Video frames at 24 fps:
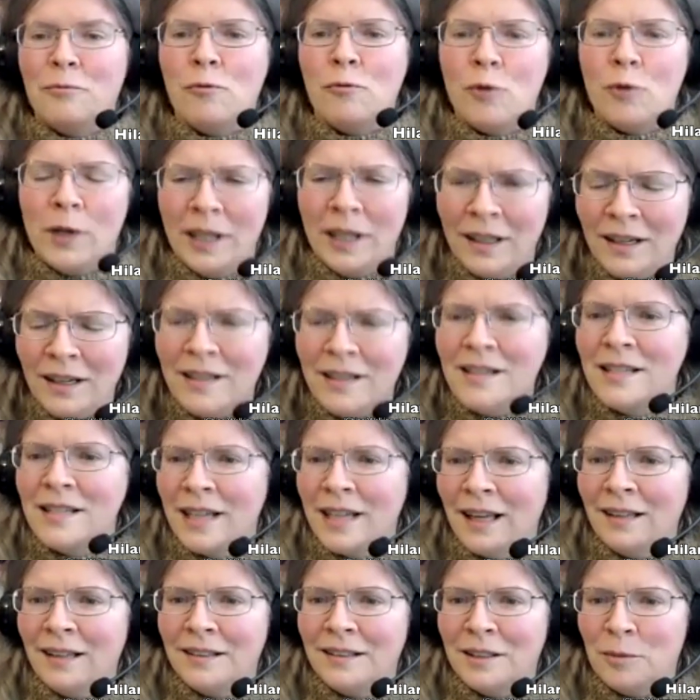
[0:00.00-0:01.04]
really
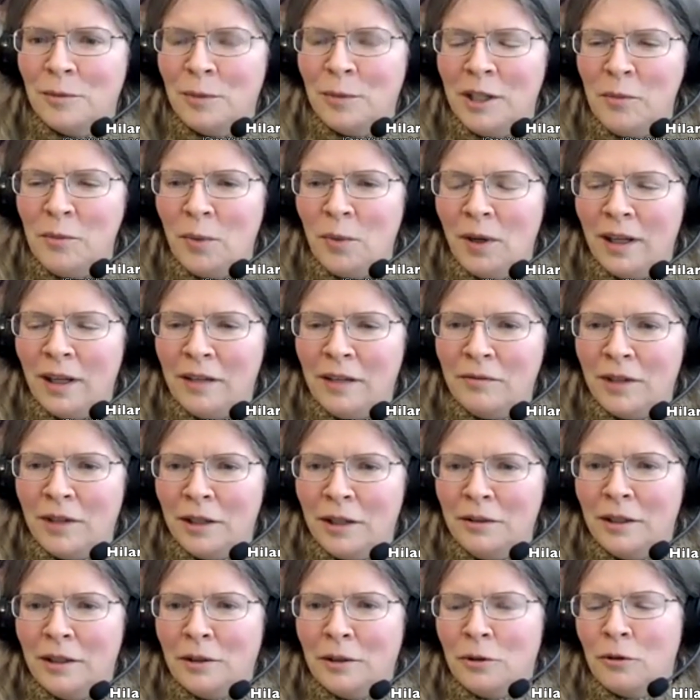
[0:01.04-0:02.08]
talented people I've
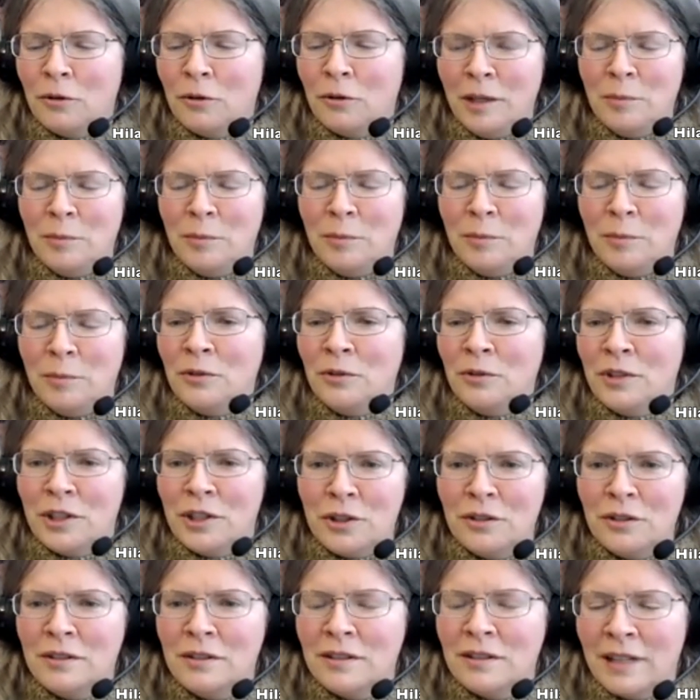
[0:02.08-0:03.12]
known, who great
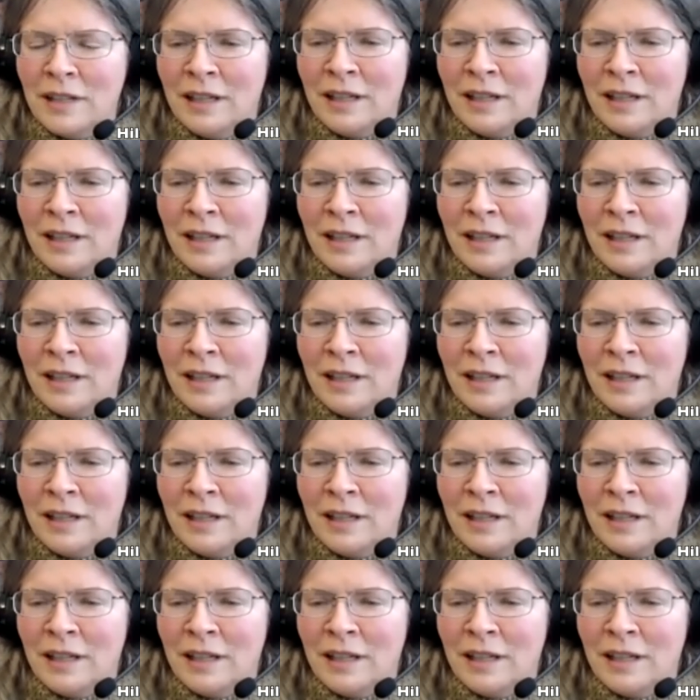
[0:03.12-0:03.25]
musicians,